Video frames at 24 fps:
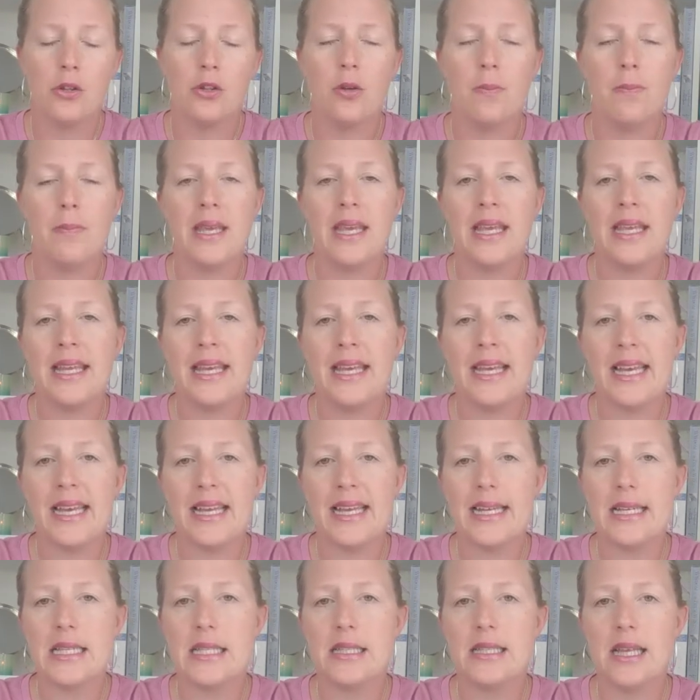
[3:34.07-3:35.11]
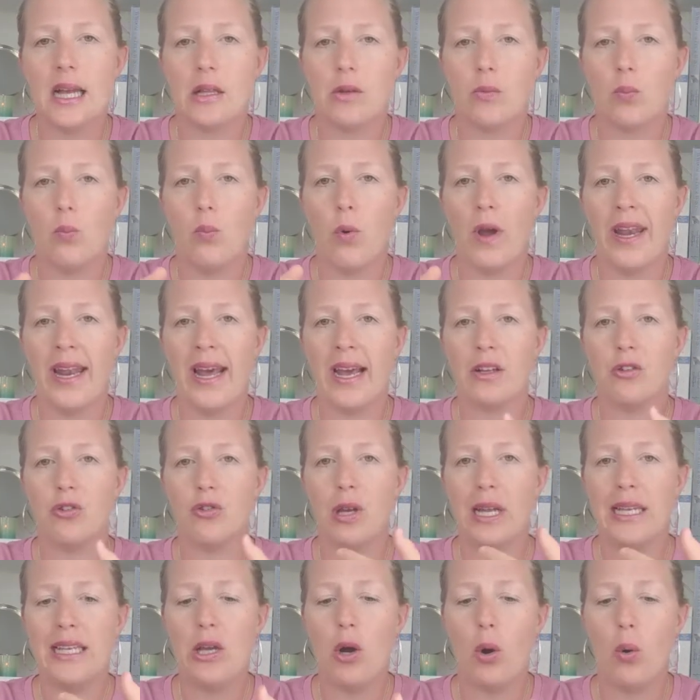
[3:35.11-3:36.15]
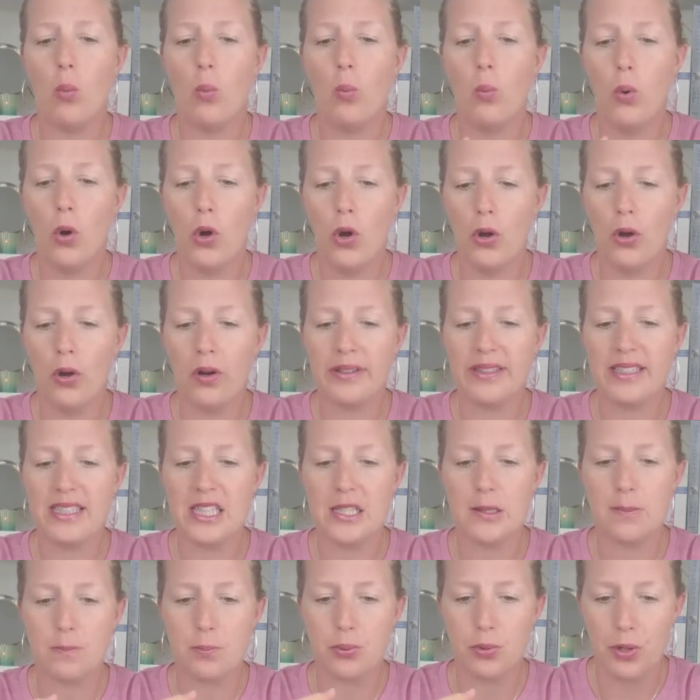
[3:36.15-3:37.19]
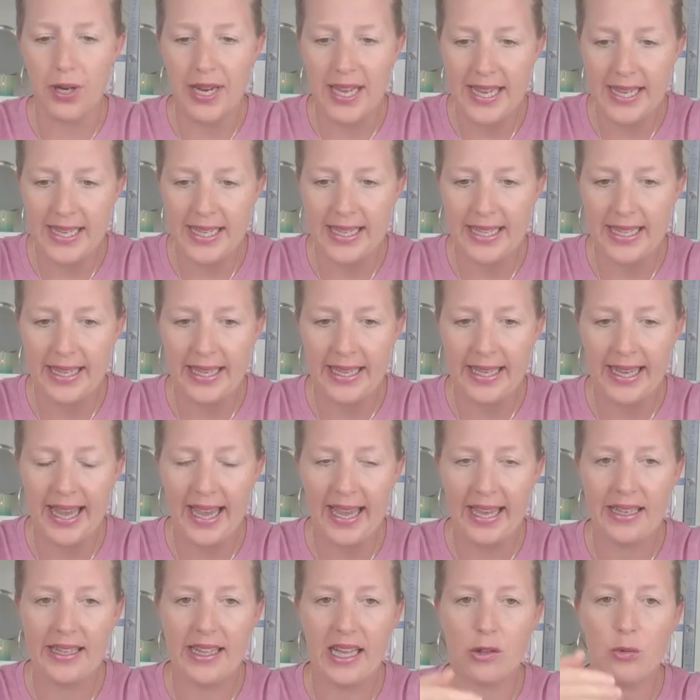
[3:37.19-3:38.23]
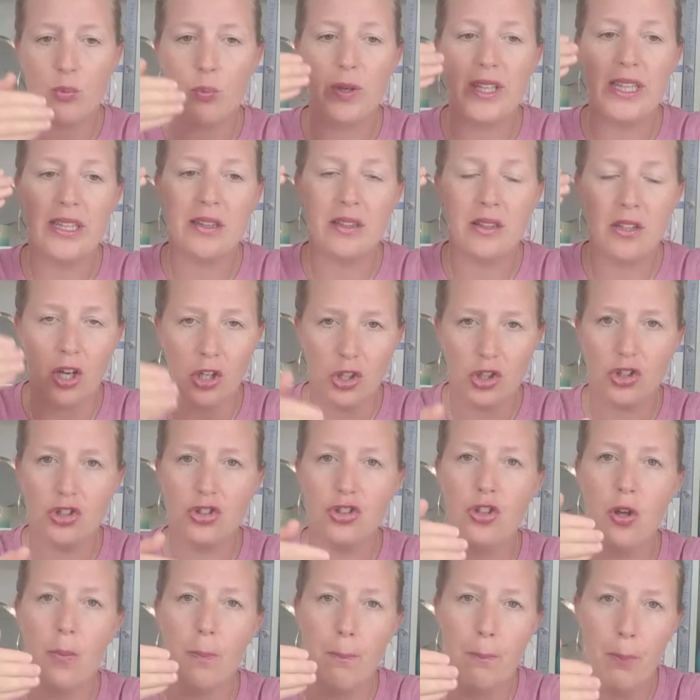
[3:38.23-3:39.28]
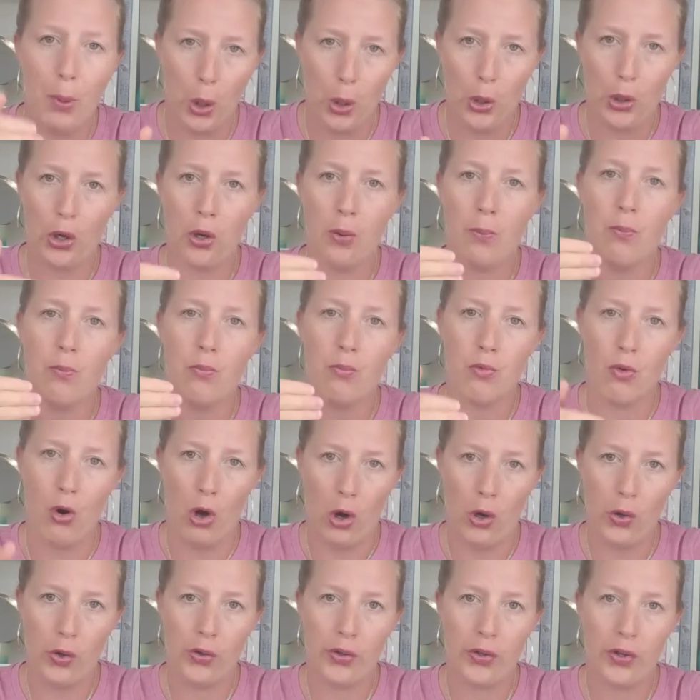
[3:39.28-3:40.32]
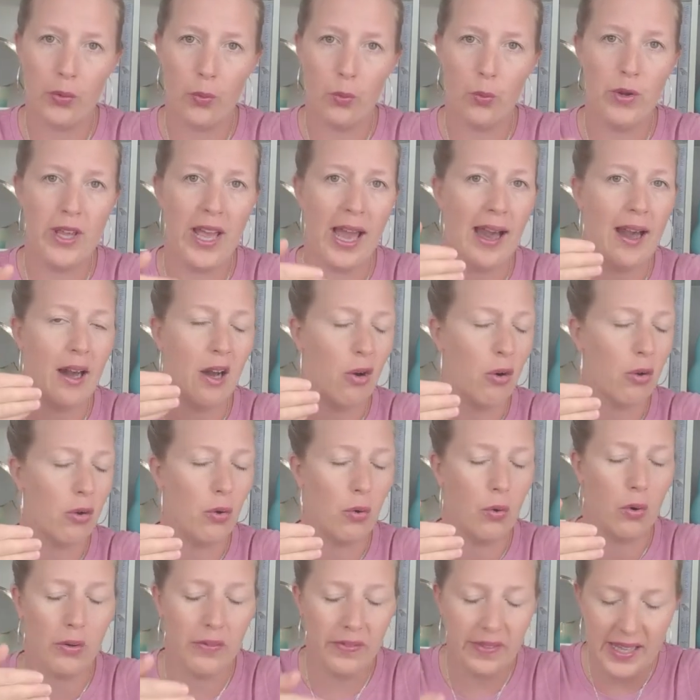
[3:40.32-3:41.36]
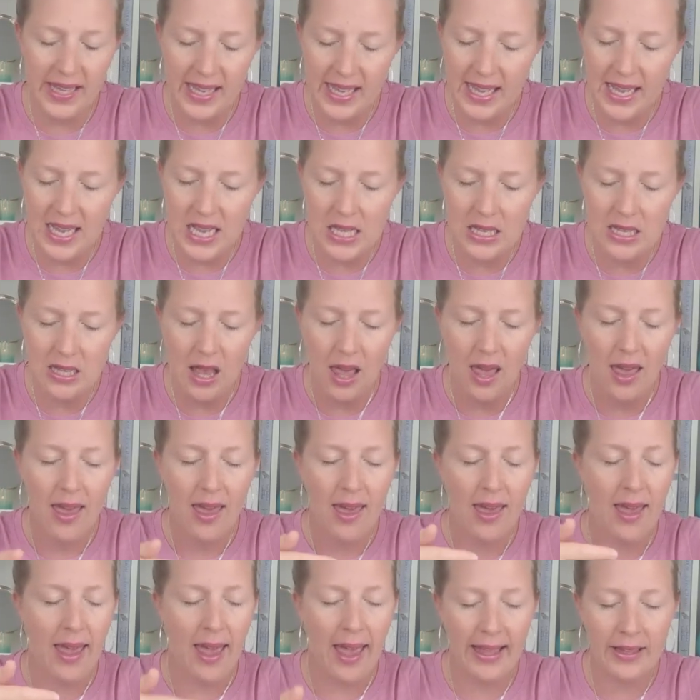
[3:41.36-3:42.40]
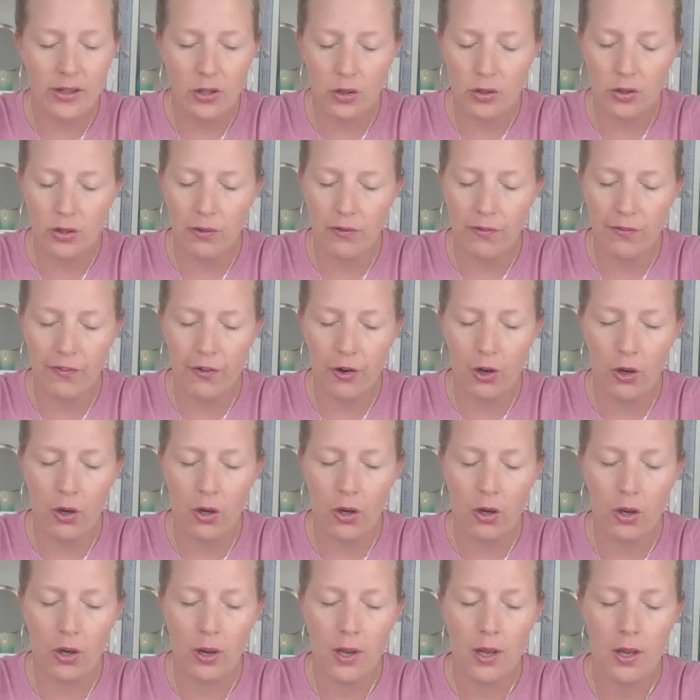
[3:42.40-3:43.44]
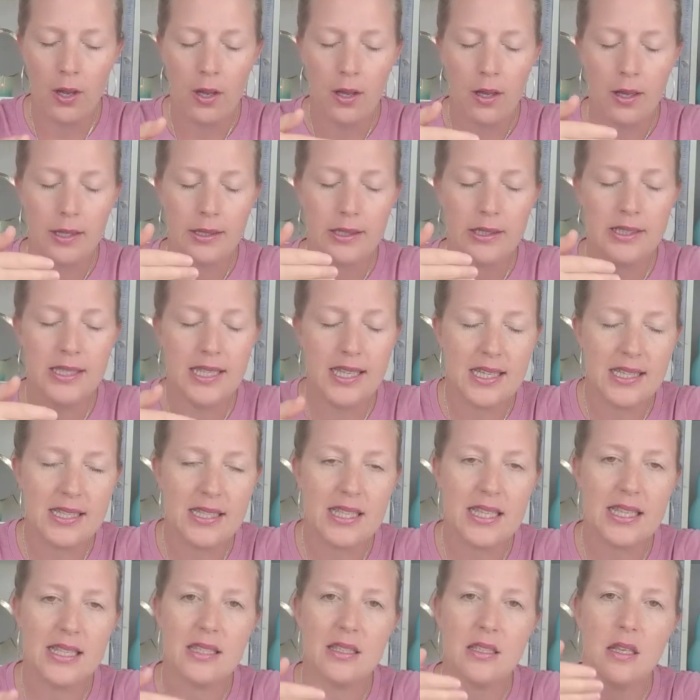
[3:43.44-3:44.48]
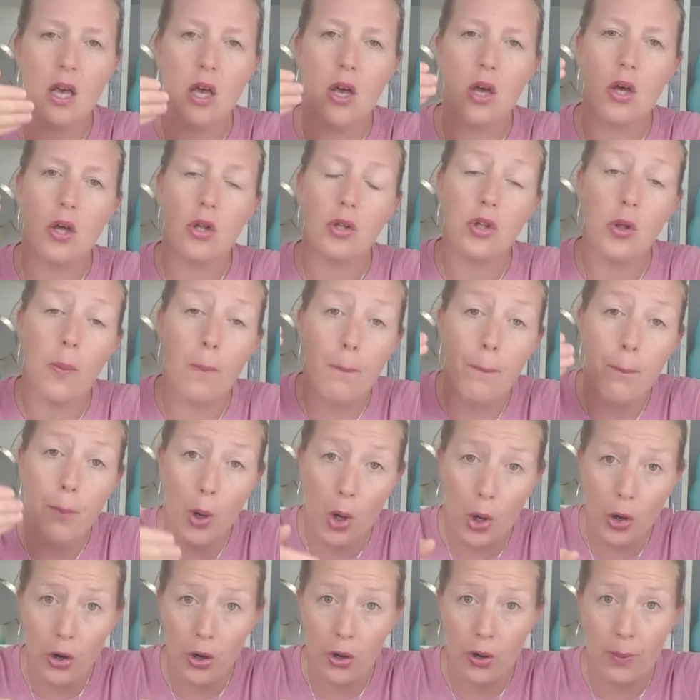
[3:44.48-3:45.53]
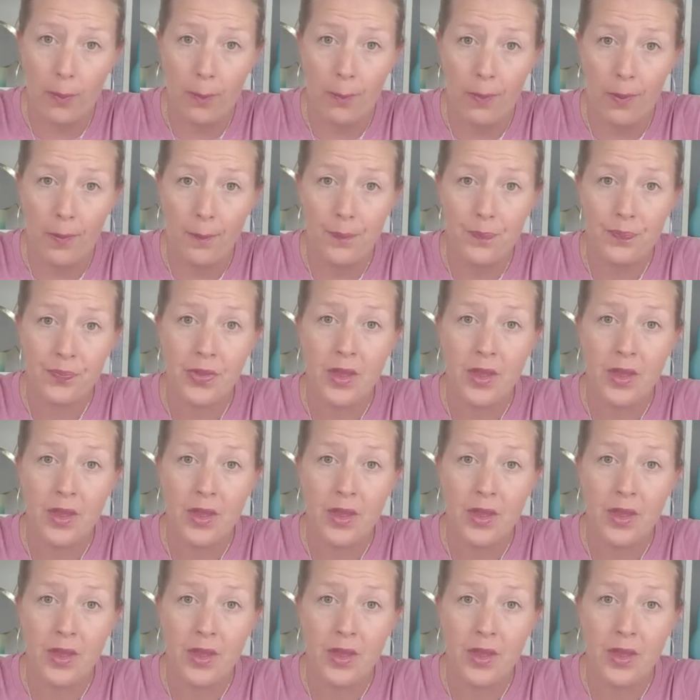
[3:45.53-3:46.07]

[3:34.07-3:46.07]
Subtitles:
The meaning is that when actually our world is breaking and that we touch the bottom rock, we are on our knees, head on the floor, this is the bottom.